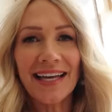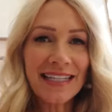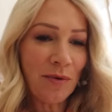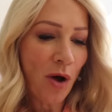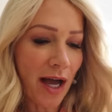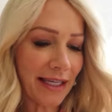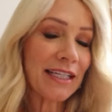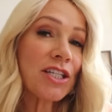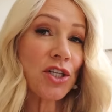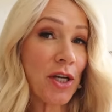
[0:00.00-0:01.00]
As I'm
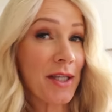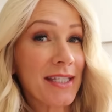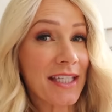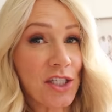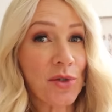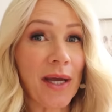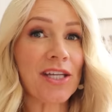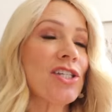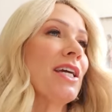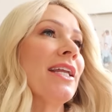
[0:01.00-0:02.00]
walking to show you the
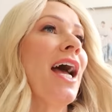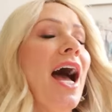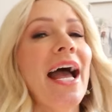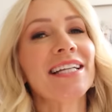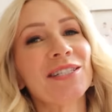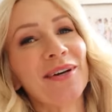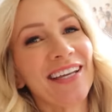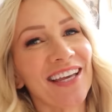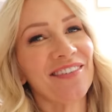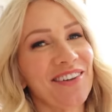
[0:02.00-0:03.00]
situation, I just
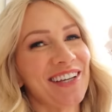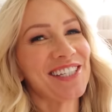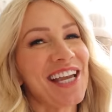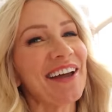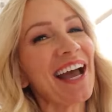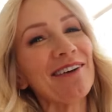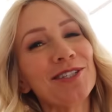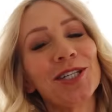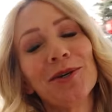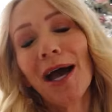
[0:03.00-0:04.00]
wanna give a quick shout out
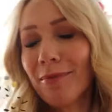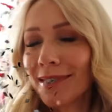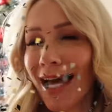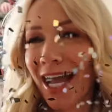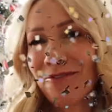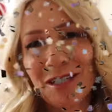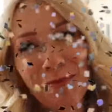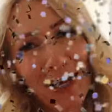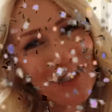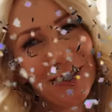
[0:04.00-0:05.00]
to Upside for
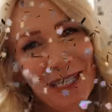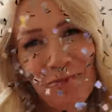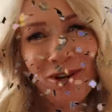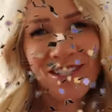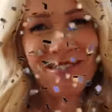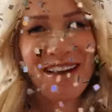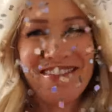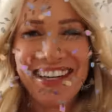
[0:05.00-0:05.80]
sponsoring this portion of my